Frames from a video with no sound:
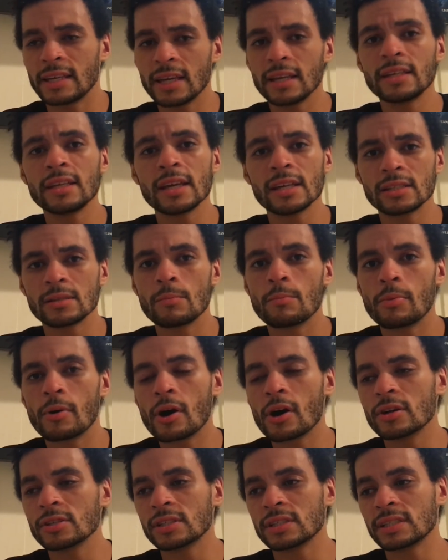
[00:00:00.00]
He had some
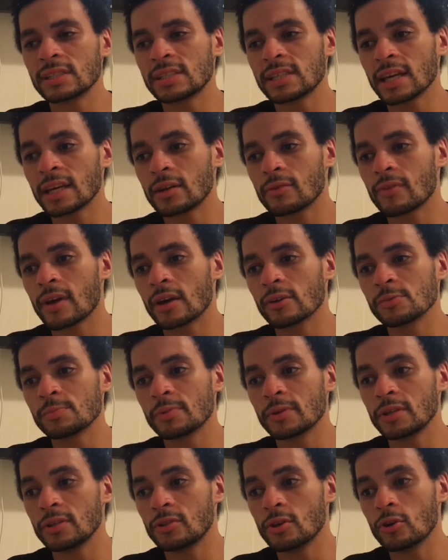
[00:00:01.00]
bars in the second round, was
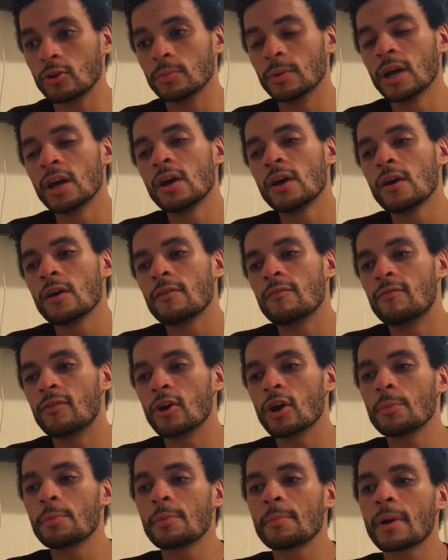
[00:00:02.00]
pretty dope.
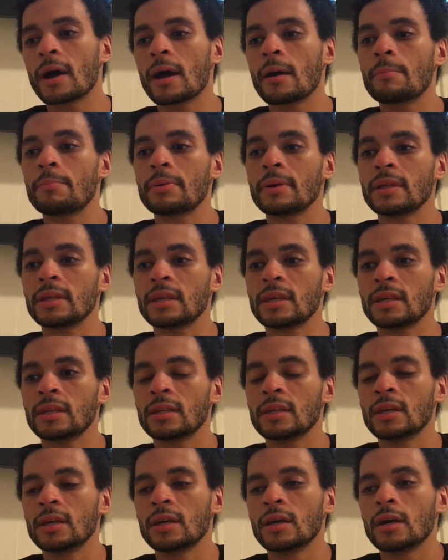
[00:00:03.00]
Verb, in my
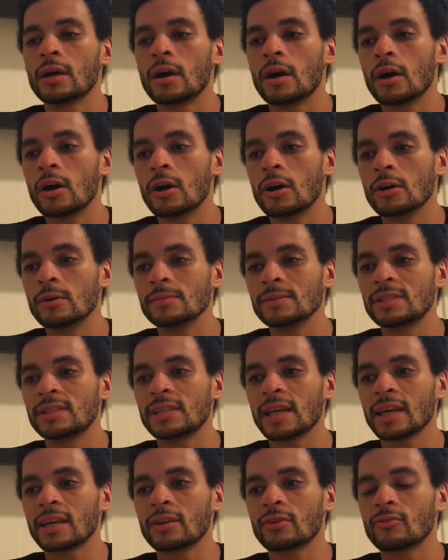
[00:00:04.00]
opinion,
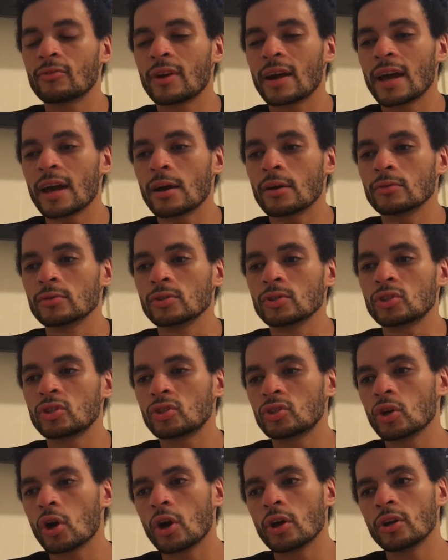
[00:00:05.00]
second round
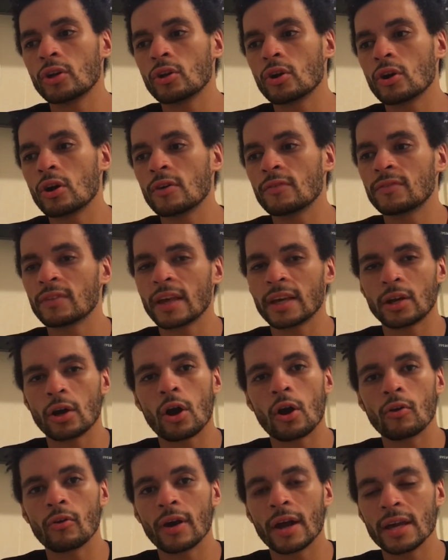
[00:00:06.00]
started off like
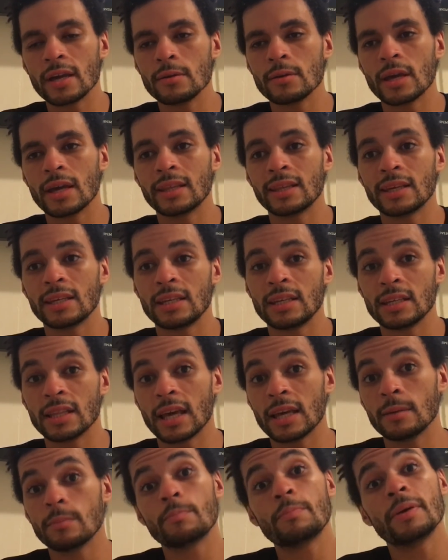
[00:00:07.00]
all right, and then he
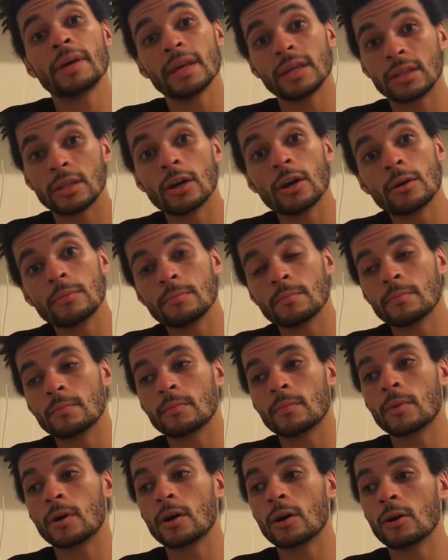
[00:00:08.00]
like picked up
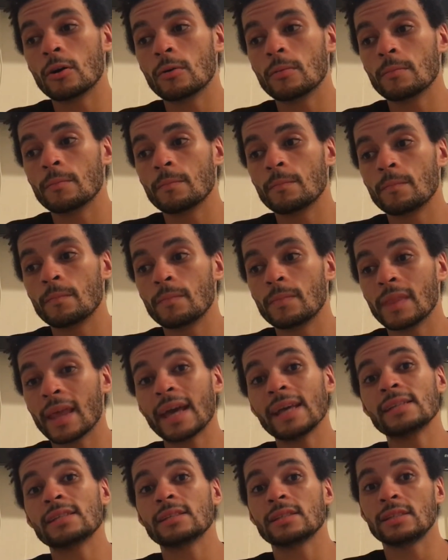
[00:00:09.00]

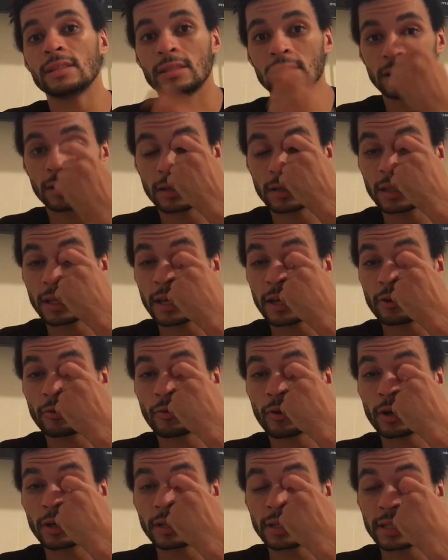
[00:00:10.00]
nicely
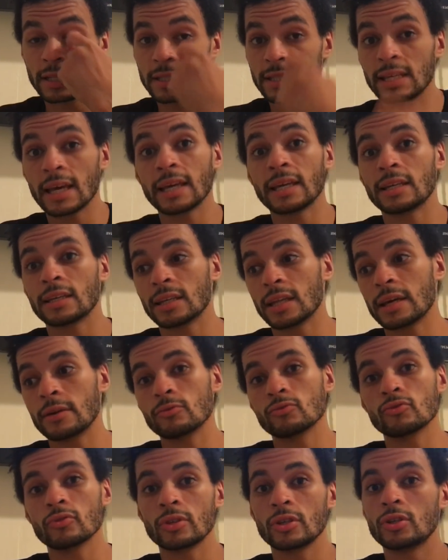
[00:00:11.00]
later on in the second and like
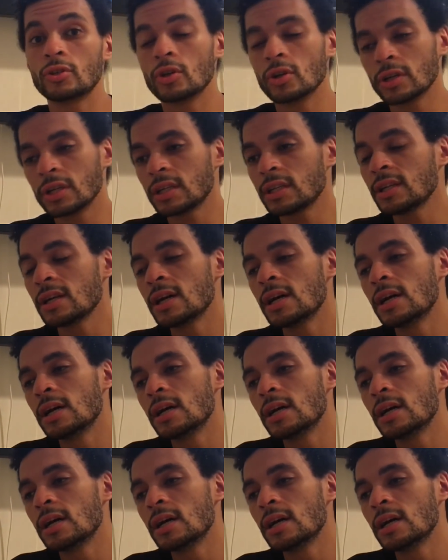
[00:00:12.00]
was really cooking.